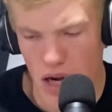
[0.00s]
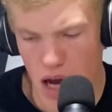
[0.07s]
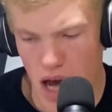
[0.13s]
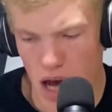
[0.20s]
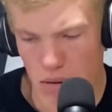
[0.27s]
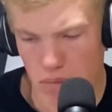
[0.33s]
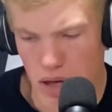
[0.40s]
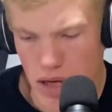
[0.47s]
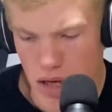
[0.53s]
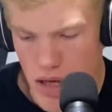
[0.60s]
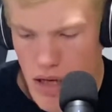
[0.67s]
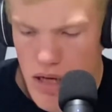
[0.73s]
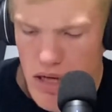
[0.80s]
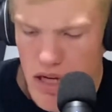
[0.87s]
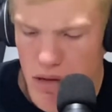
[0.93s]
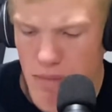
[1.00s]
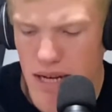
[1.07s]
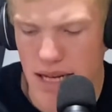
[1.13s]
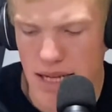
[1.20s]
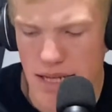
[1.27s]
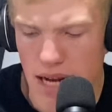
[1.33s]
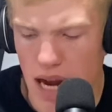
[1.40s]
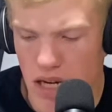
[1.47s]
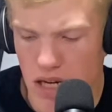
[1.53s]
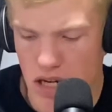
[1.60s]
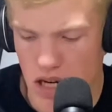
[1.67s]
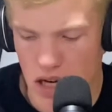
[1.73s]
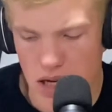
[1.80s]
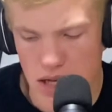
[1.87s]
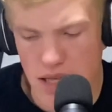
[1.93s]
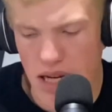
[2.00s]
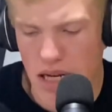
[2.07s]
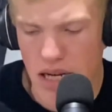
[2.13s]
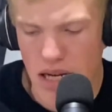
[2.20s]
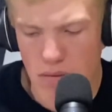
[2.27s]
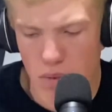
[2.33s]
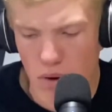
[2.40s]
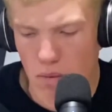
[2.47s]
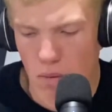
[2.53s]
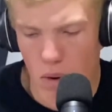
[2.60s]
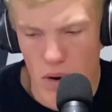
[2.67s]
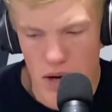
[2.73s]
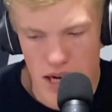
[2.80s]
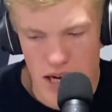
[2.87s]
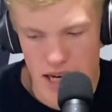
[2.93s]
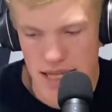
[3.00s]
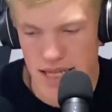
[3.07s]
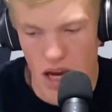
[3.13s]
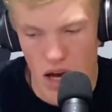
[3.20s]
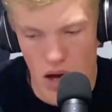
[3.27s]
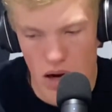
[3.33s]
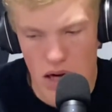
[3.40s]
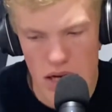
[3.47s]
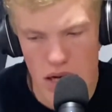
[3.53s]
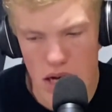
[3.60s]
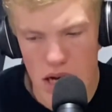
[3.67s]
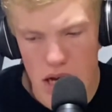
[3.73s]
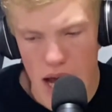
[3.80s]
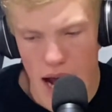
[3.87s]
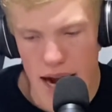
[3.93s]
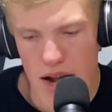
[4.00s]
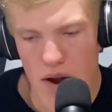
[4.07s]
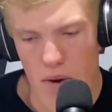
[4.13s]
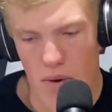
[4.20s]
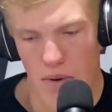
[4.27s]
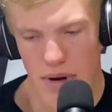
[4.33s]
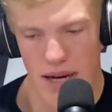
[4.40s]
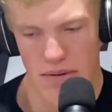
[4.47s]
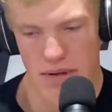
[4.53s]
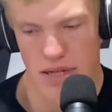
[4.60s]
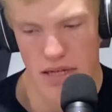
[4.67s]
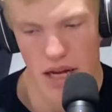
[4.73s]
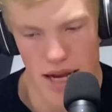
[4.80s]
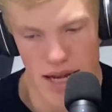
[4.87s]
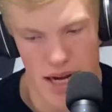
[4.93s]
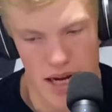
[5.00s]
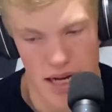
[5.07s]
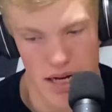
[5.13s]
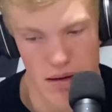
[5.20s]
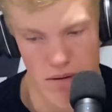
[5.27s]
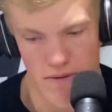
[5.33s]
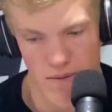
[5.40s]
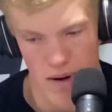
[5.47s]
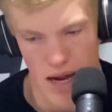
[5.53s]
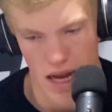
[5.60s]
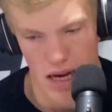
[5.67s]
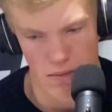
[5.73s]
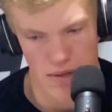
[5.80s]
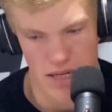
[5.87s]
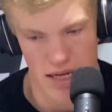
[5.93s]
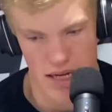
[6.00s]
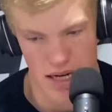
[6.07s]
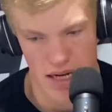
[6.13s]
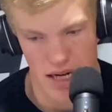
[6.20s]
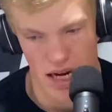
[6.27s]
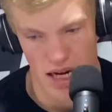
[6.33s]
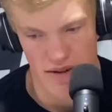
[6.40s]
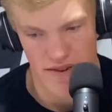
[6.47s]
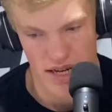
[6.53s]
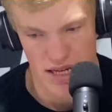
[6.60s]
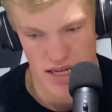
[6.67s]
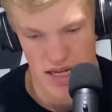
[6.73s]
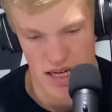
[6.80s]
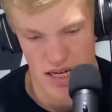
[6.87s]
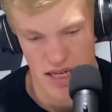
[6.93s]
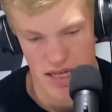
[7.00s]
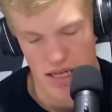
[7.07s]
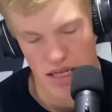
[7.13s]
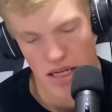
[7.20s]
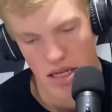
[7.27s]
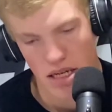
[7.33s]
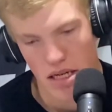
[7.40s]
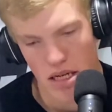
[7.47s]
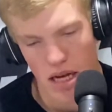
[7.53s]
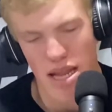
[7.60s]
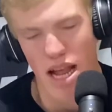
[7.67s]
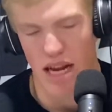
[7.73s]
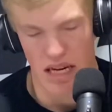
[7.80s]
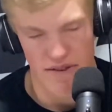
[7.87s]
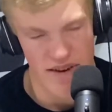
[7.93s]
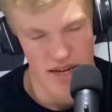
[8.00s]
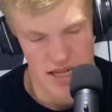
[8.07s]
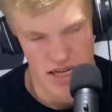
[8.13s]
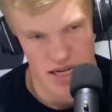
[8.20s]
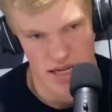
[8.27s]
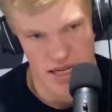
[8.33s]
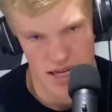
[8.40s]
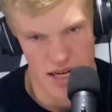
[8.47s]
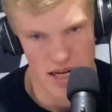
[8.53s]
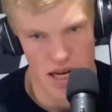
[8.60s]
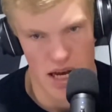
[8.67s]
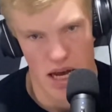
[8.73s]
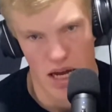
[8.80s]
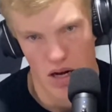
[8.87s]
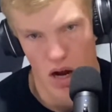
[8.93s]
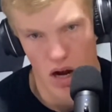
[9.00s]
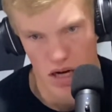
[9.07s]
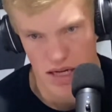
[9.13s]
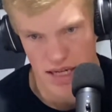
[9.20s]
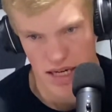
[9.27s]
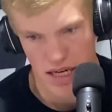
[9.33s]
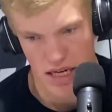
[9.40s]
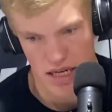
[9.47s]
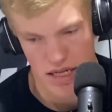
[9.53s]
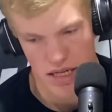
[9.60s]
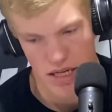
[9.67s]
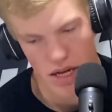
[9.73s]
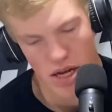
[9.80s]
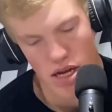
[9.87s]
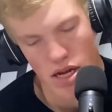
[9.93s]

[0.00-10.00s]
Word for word: Uh, but to me, his stats are good. 16.1. He's young. I know he was. I think in the year before that, he was in the Xfinity series, not Xfinity series, the uh, ARCA series.